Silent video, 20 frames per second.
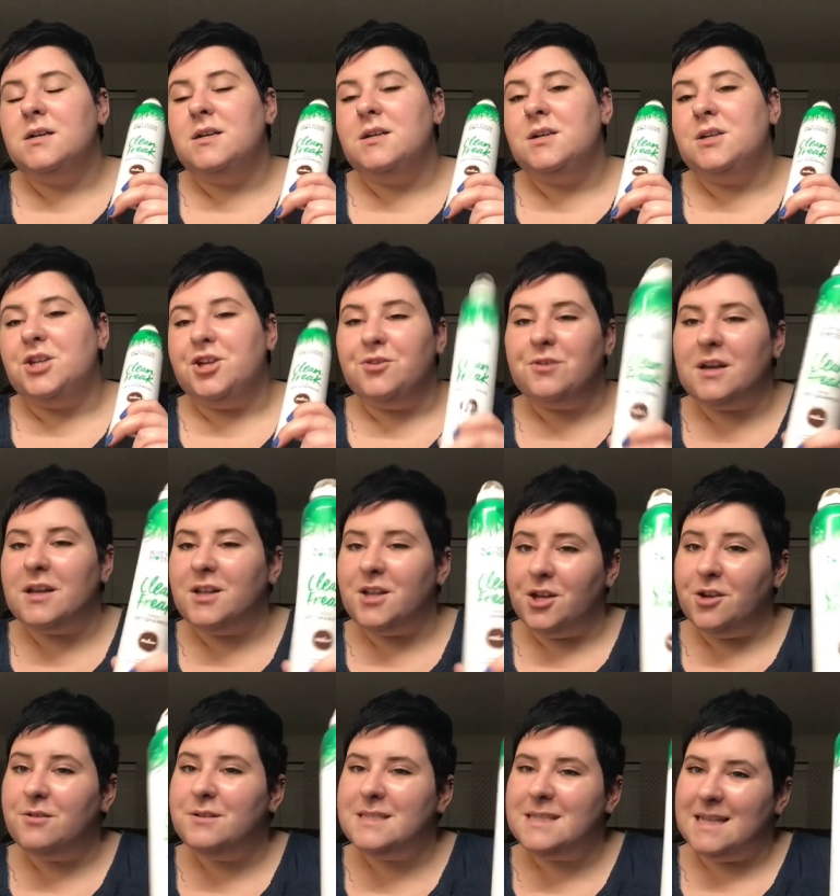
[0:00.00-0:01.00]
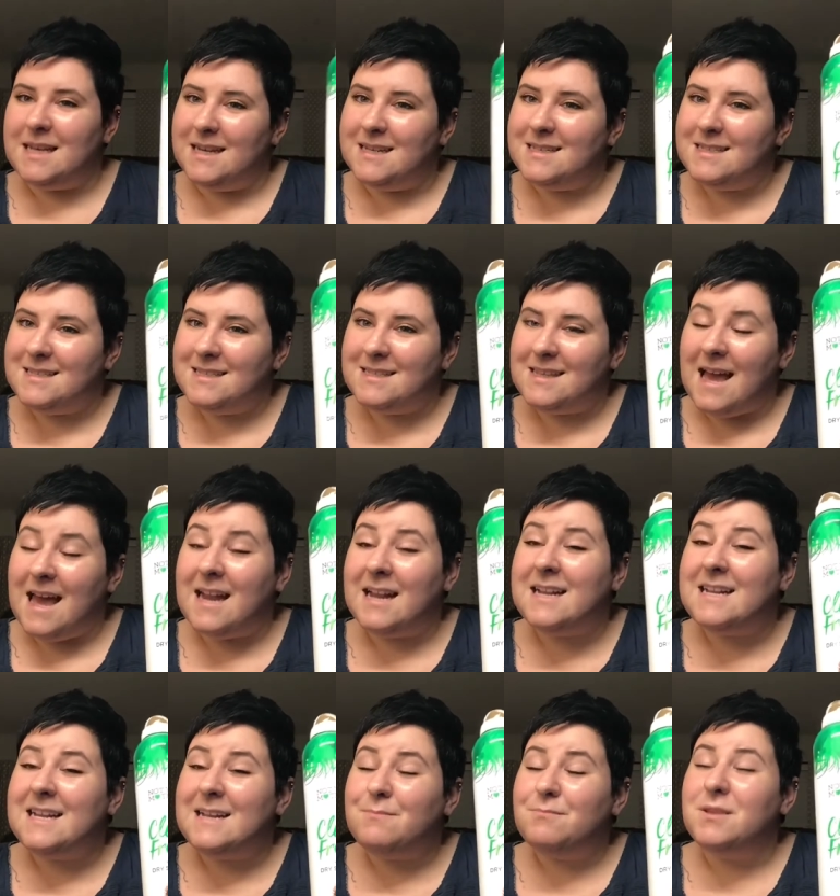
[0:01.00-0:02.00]
You can use this and it
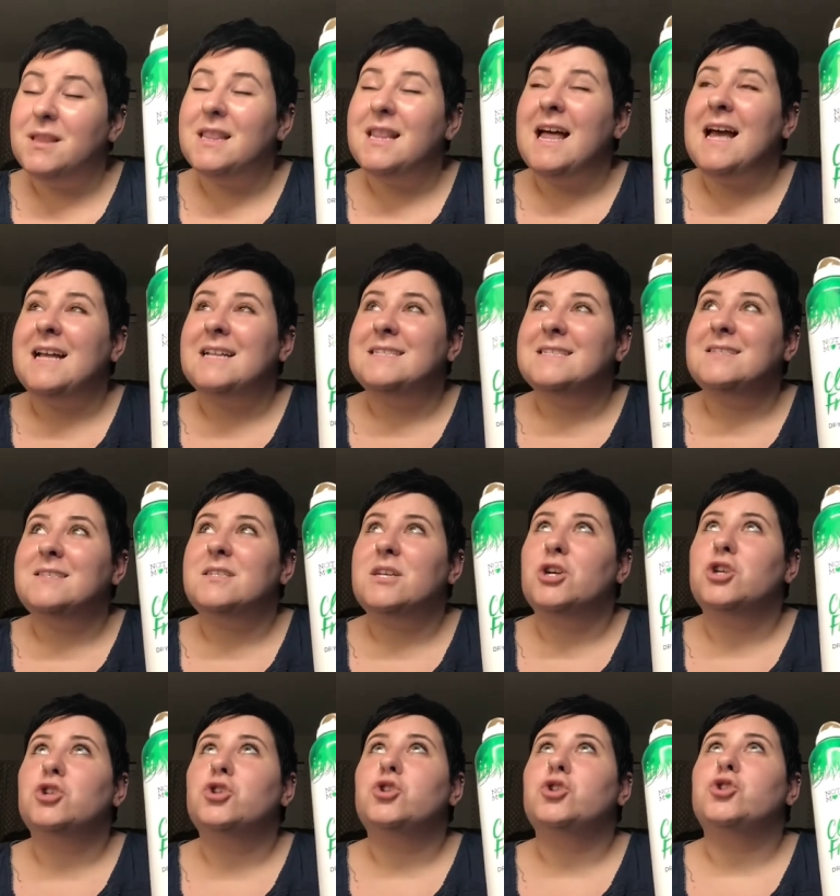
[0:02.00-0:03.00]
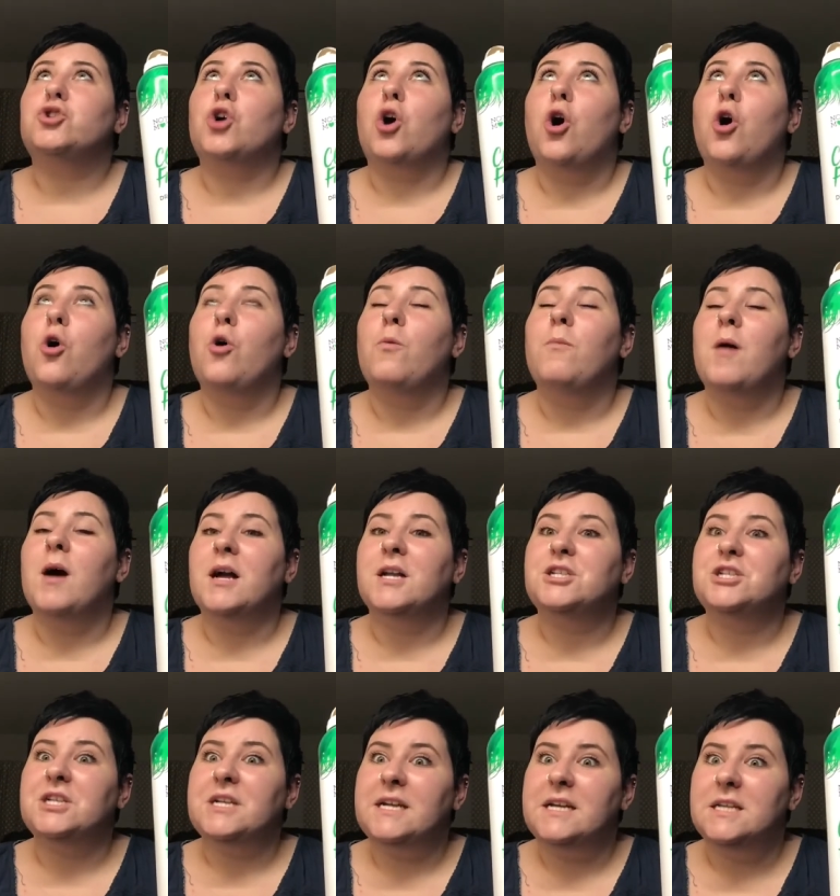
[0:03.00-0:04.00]
blends so much
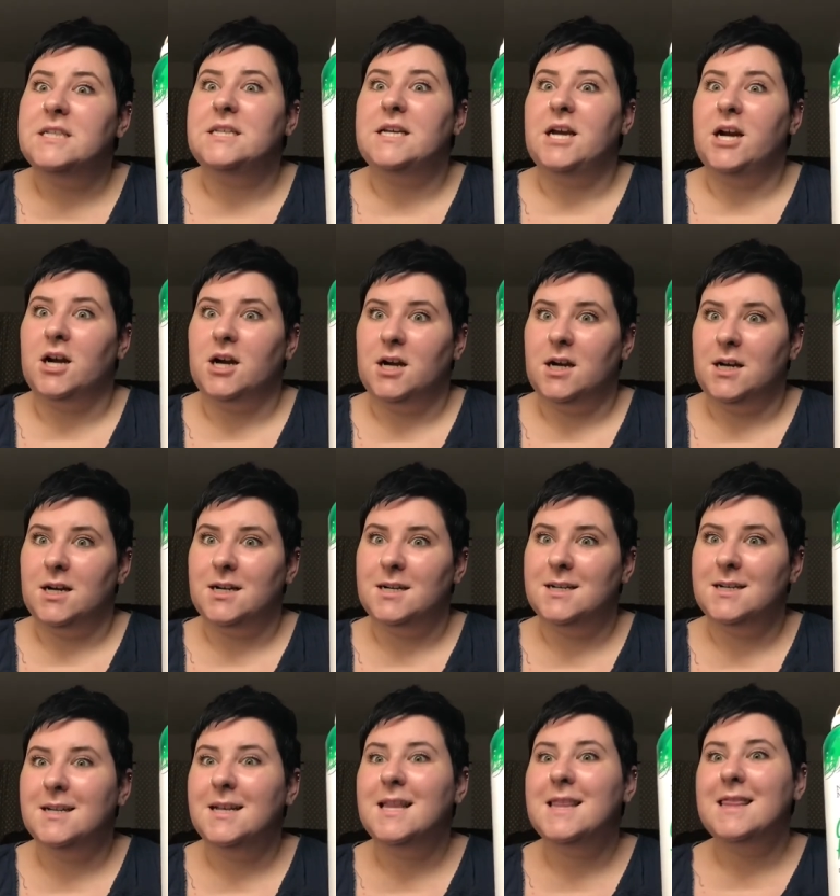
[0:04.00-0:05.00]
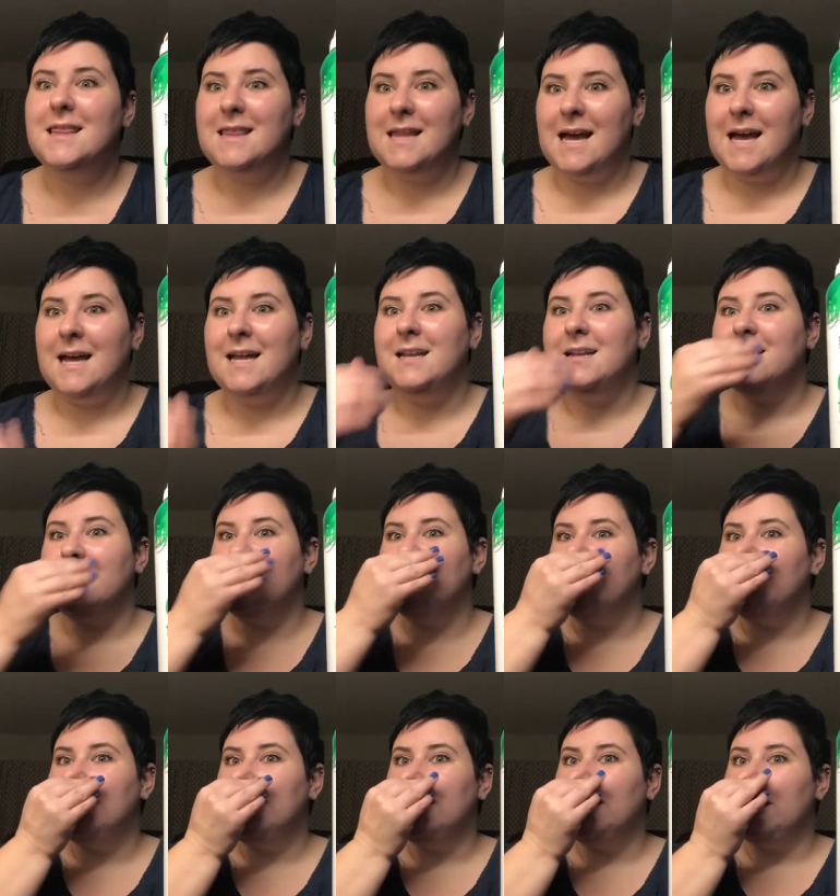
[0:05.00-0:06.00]
easier than
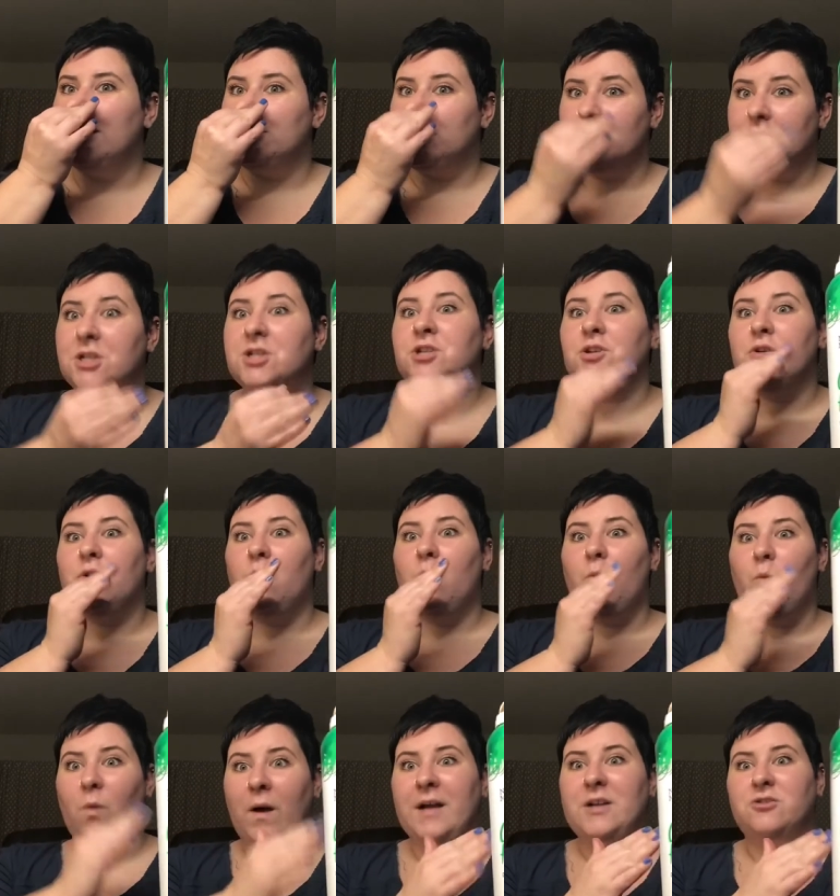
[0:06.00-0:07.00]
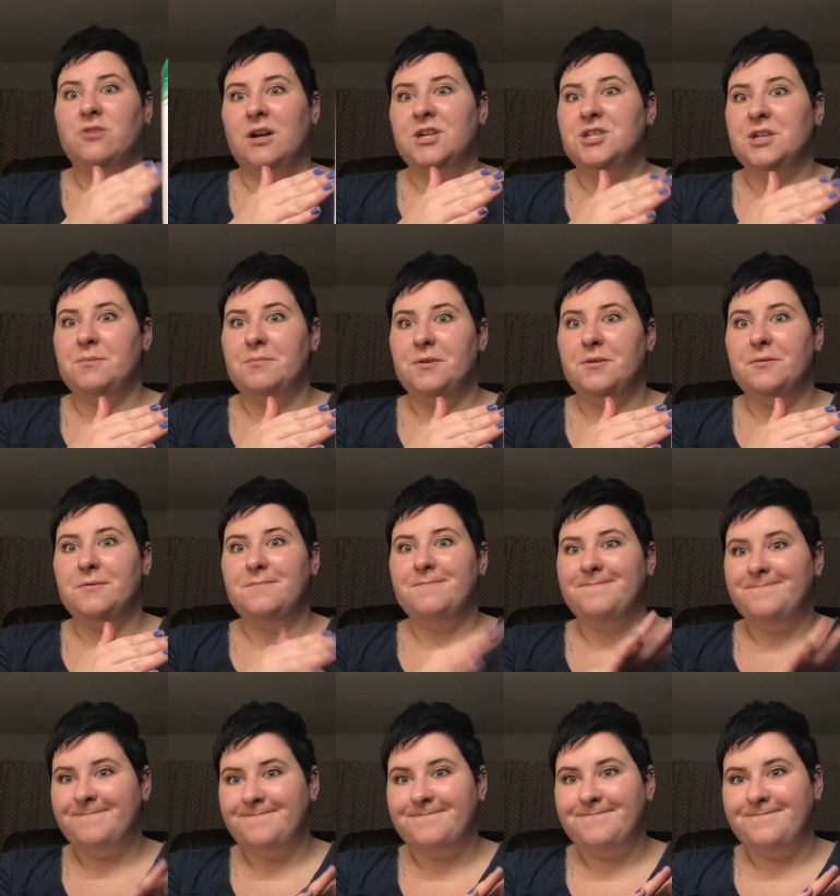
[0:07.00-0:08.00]
a traditional white dry shampoo.
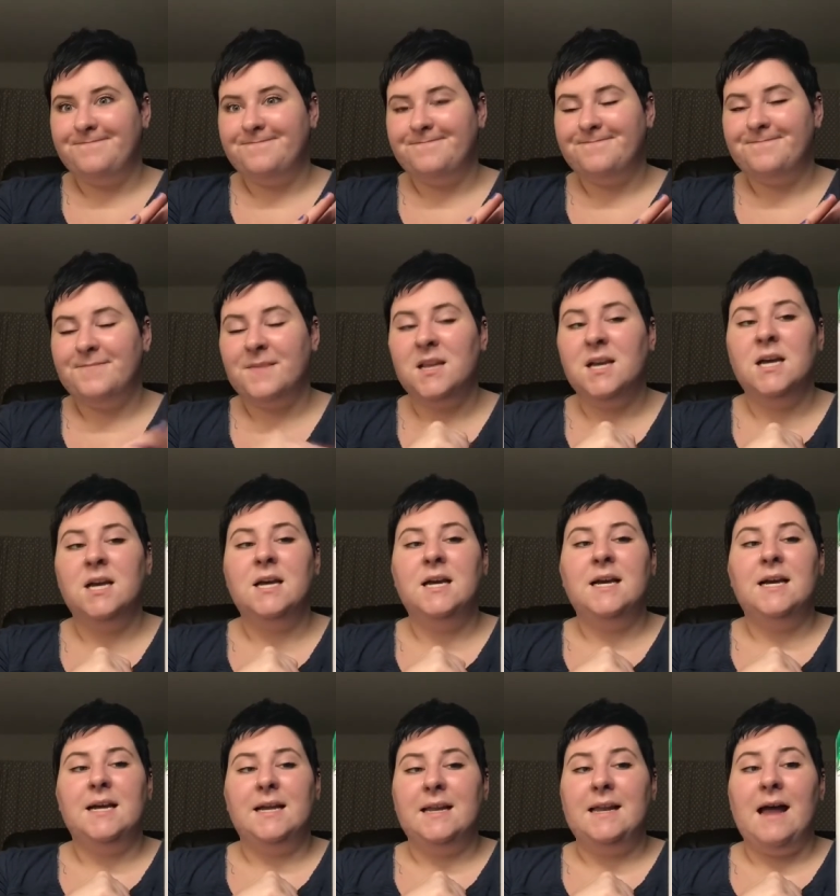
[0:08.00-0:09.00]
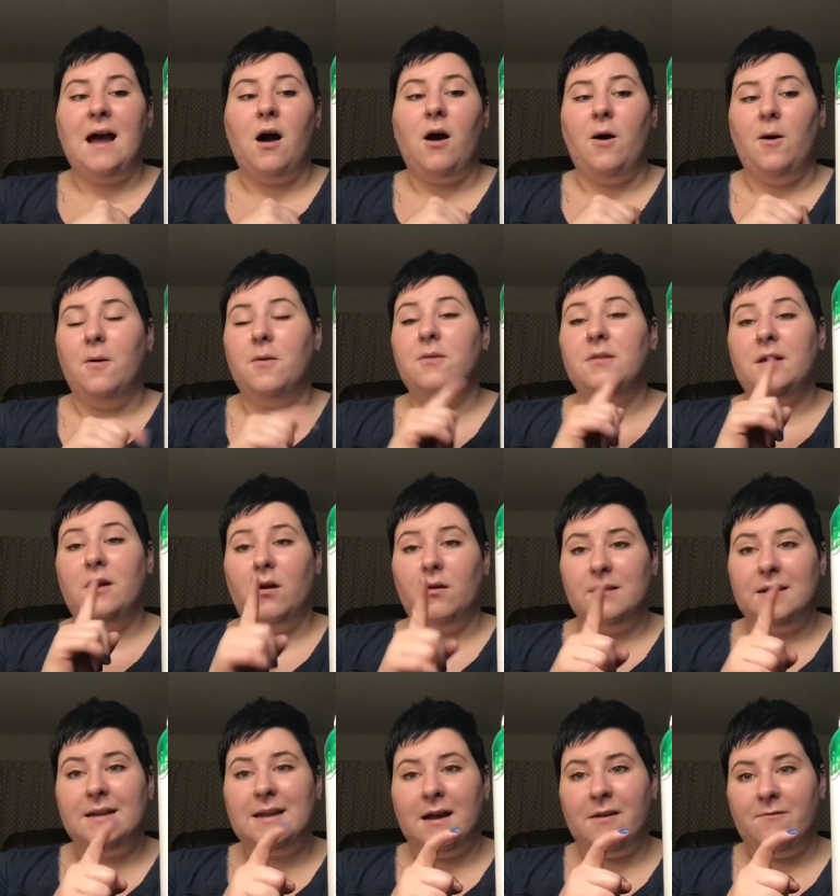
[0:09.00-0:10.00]
Now, the only
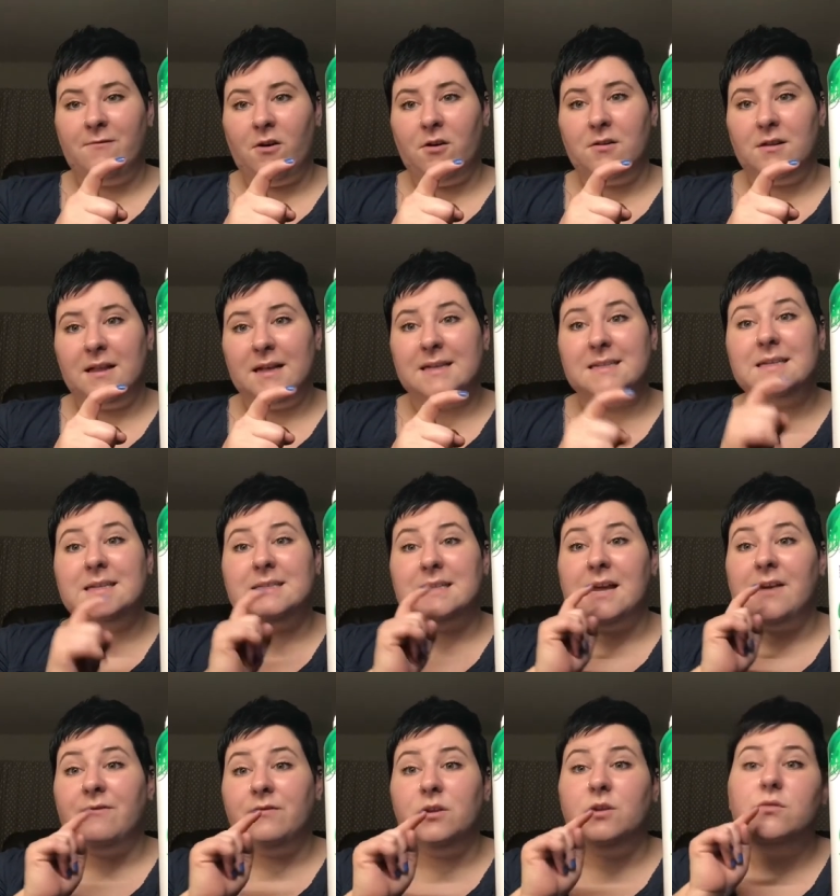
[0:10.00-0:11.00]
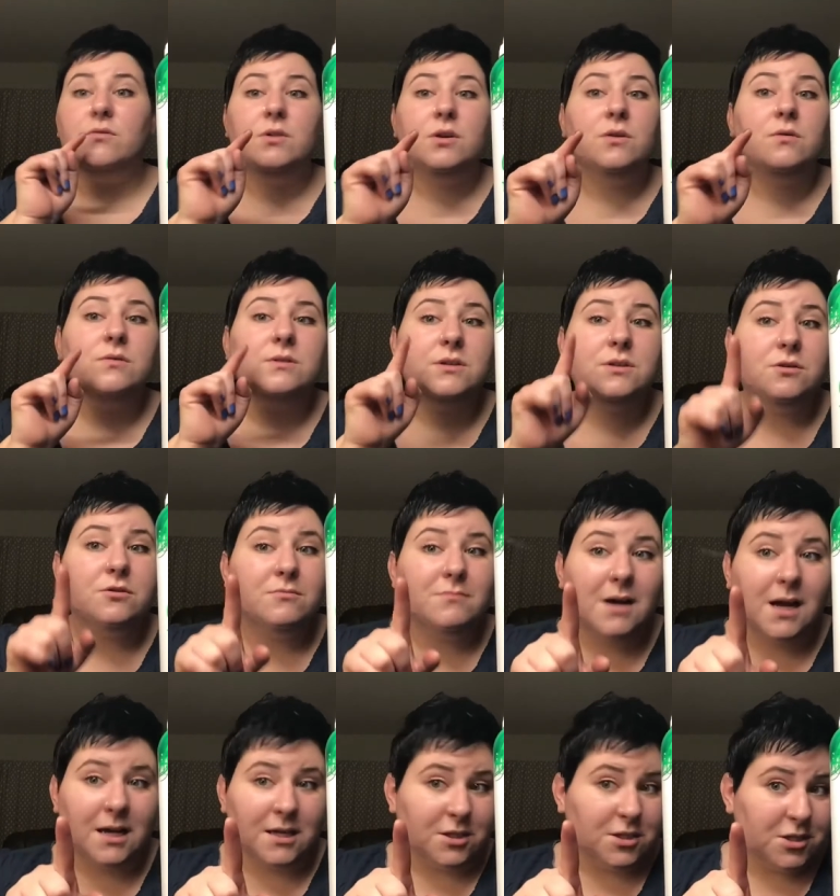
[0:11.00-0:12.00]
downfall to this is if you use too
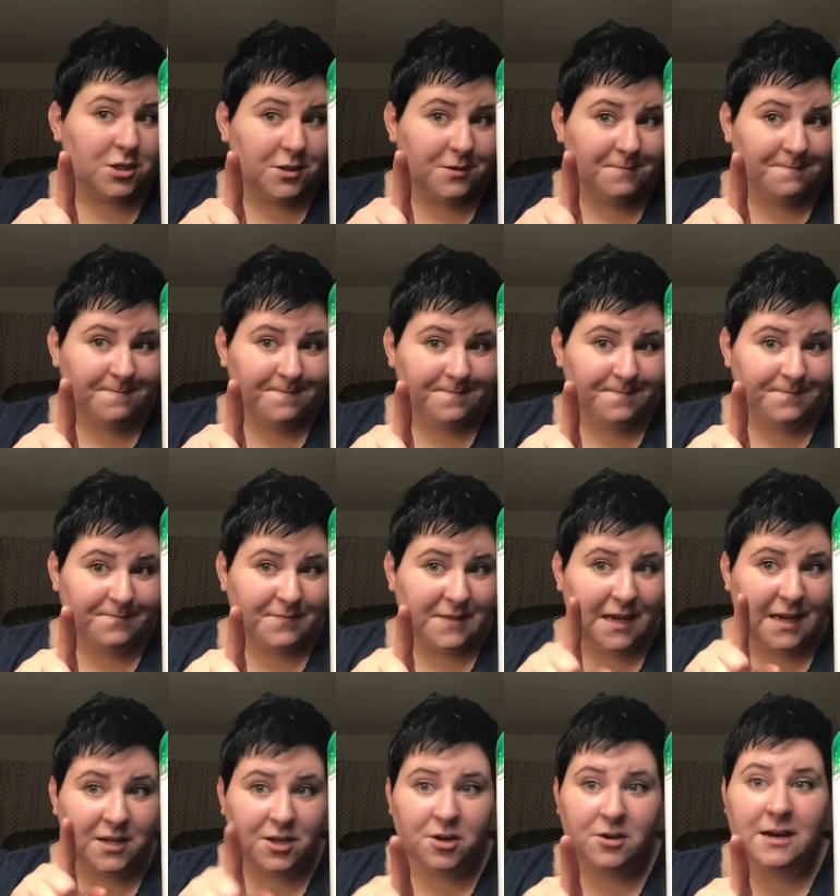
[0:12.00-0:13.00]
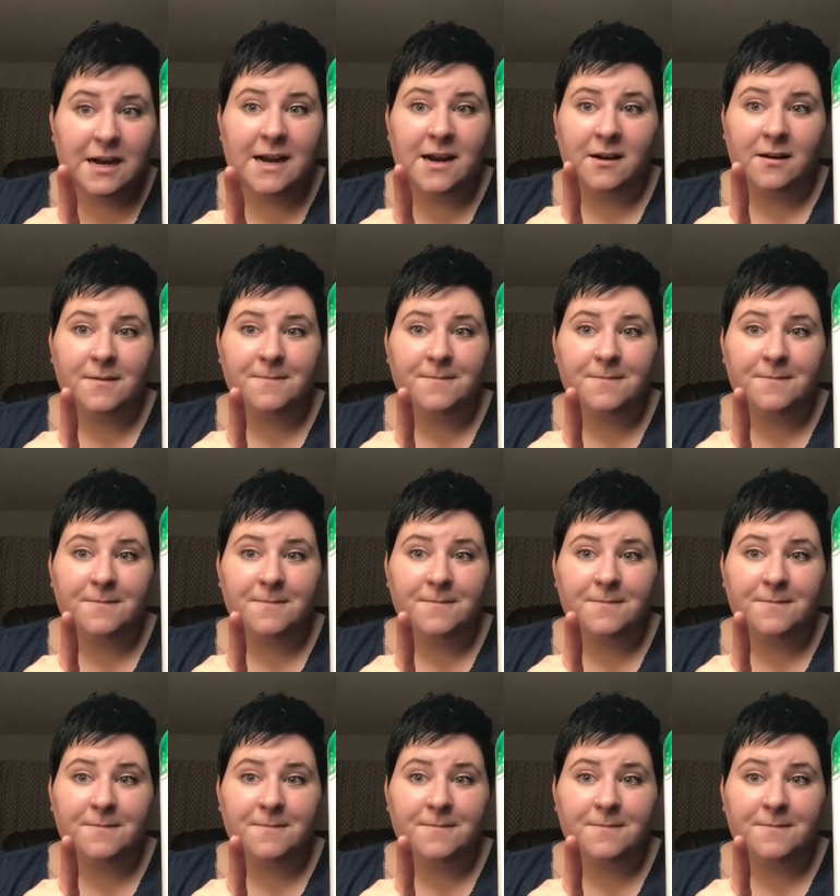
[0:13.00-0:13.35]
much in your hair,